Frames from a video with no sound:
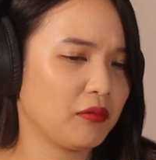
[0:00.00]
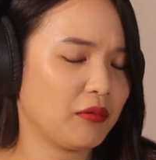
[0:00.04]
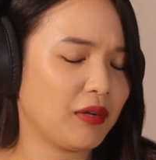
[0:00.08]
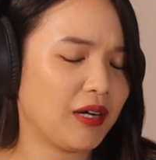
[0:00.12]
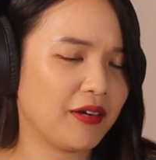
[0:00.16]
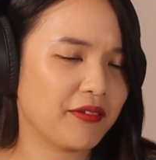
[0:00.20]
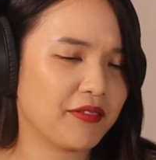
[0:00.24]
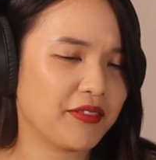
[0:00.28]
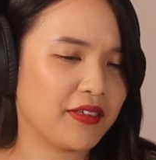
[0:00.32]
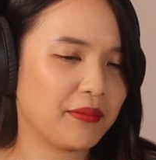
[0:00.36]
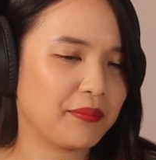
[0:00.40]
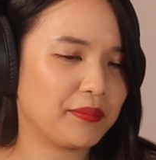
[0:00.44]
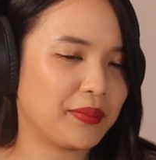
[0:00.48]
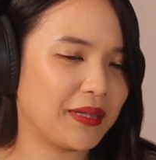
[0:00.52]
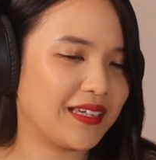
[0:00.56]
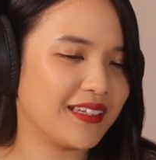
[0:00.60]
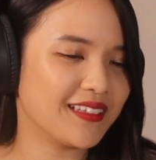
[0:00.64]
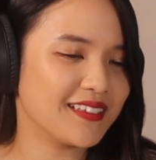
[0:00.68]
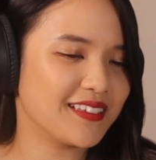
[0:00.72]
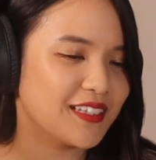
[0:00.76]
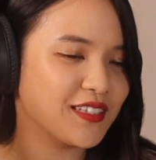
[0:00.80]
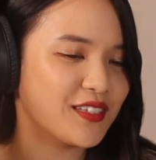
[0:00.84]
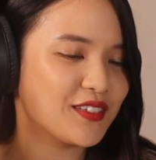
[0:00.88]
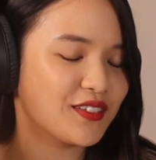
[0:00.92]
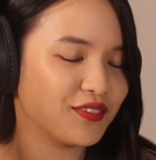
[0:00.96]
Wow, the
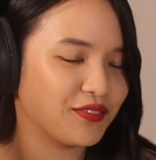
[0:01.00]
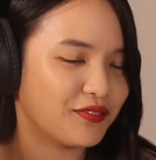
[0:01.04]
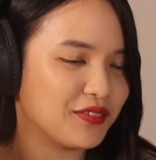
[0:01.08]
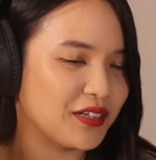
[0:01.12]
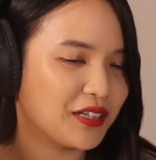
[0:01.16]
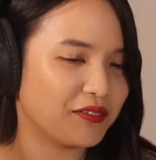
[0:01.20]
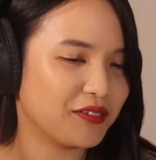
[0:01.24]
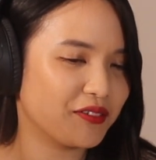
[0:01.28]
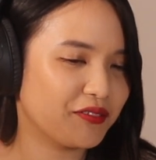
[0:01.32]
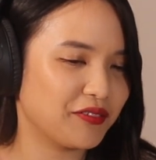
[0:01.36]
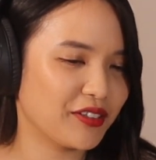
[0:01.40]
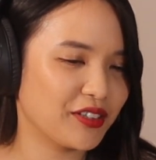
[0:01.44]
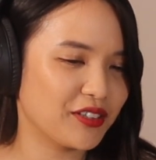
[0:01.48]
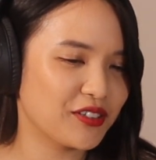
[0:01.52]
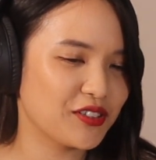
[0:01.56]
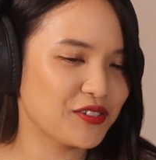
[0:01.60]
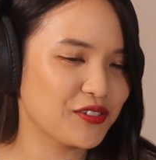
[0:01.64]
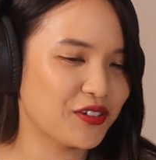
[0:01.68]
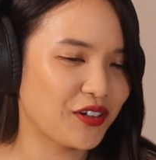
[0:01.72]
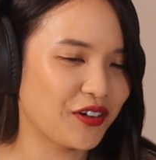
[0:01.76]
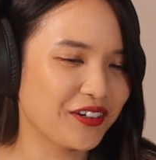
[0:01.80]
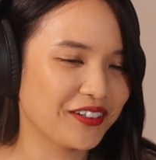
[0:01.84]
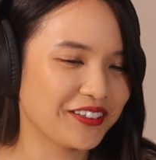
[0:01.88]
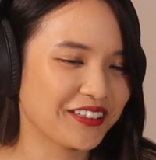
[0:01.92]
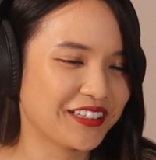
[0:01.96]
bass is very, very
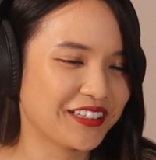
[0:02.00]
strong in